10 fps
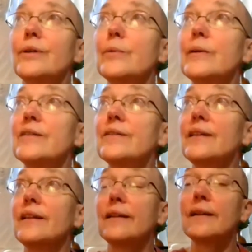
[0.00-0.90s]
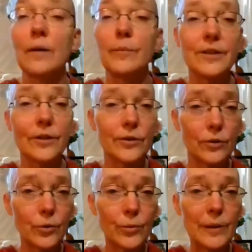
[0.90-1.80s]
what I want to say,
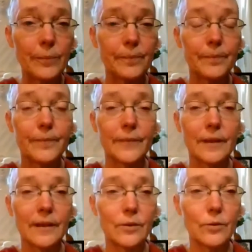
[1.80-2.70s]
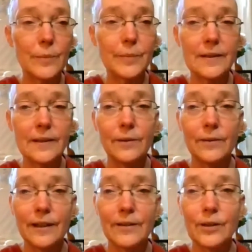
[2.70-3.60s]
commentarial creep. It creeps
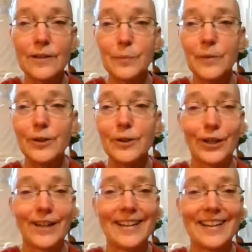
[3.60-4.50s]
in, it gets bigger.